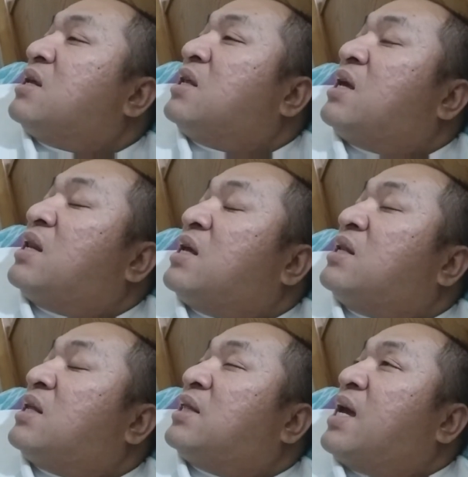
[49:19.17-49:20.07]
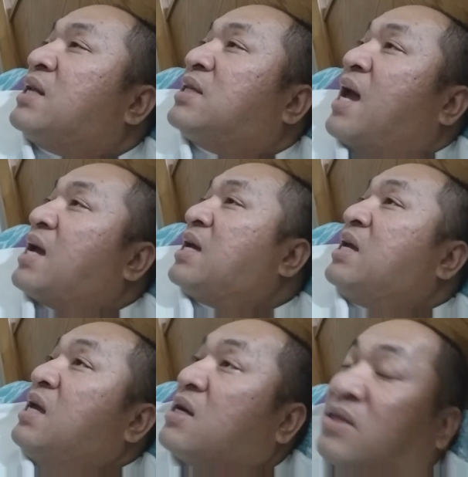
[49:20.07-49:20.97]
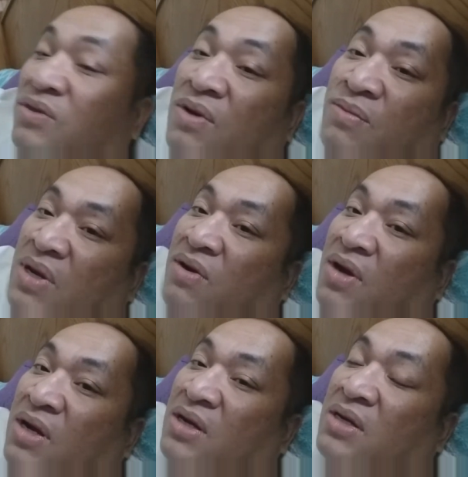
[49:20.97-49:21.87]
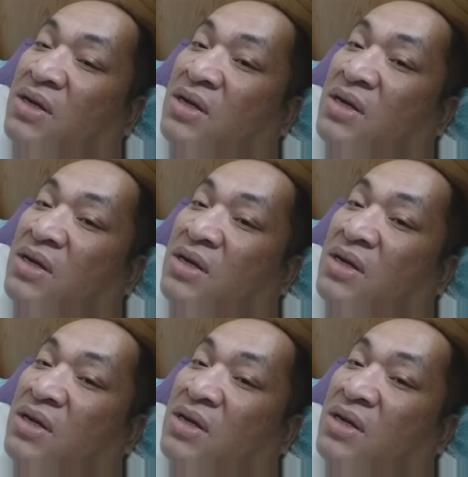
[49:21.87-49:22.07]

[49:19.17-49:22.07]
the think tank here to America.